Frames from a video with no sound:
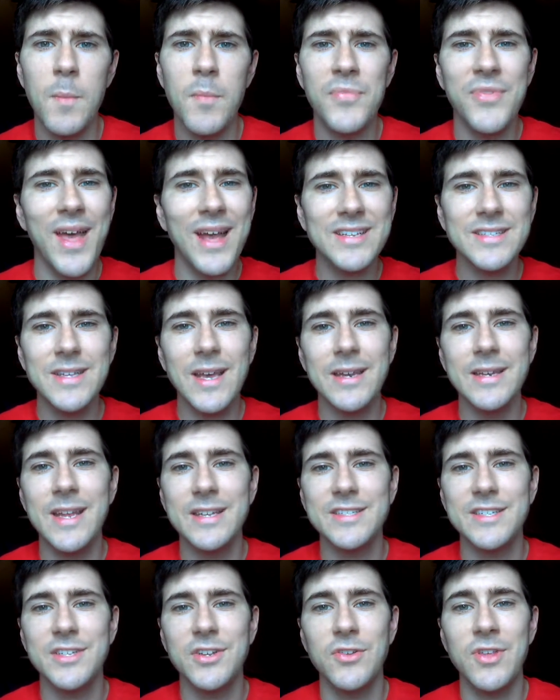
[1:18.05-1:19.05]
That's not
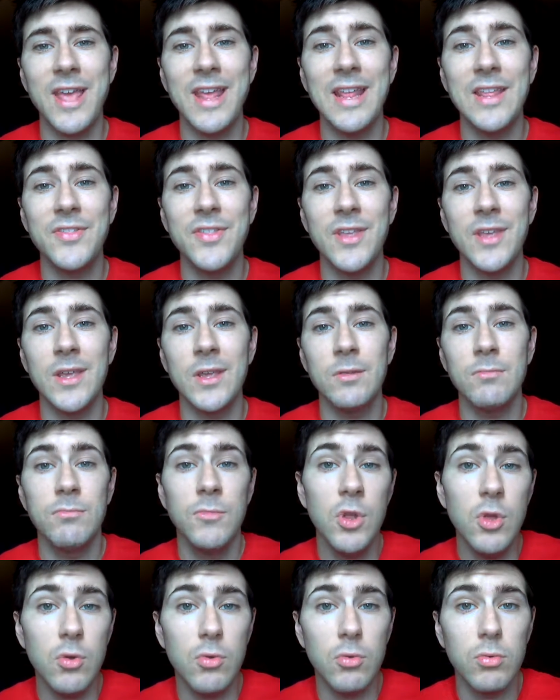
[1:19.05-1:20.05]
necessarily anything
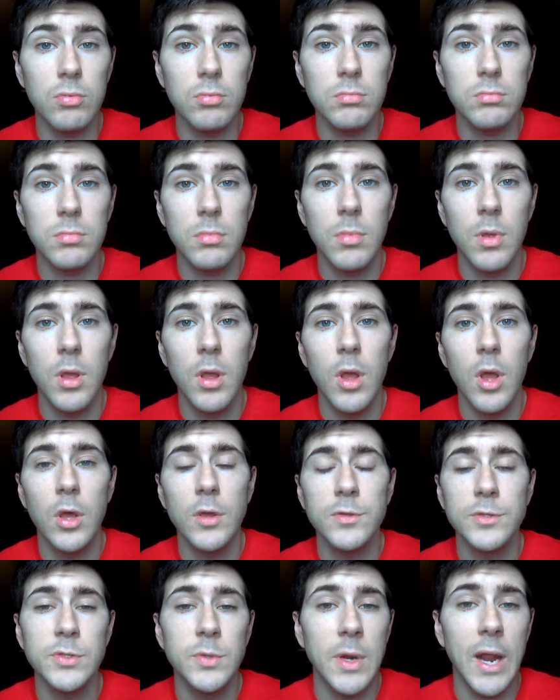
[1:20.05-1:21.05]
new.
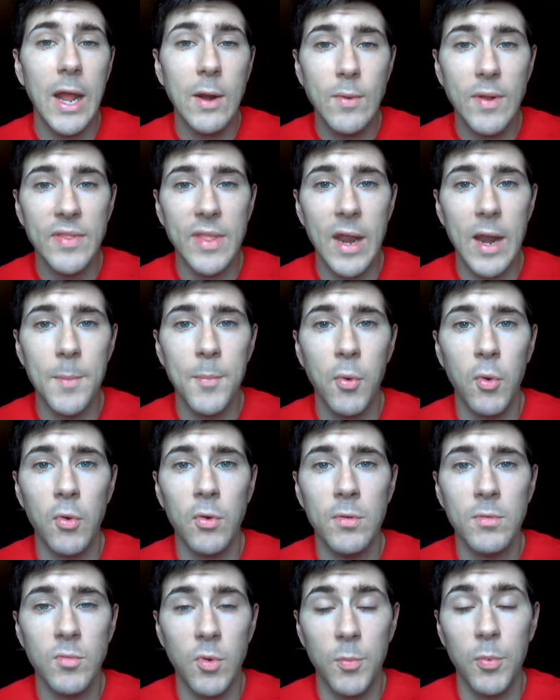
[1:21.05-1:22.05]
So when I read that
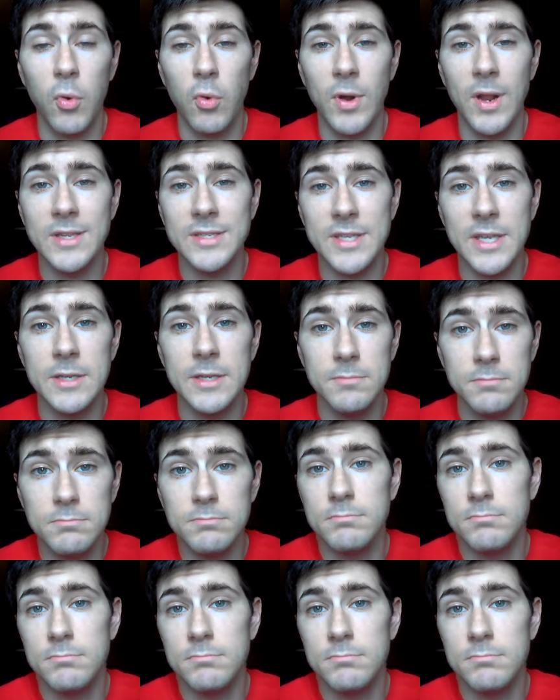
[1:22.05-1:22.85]
report, I said,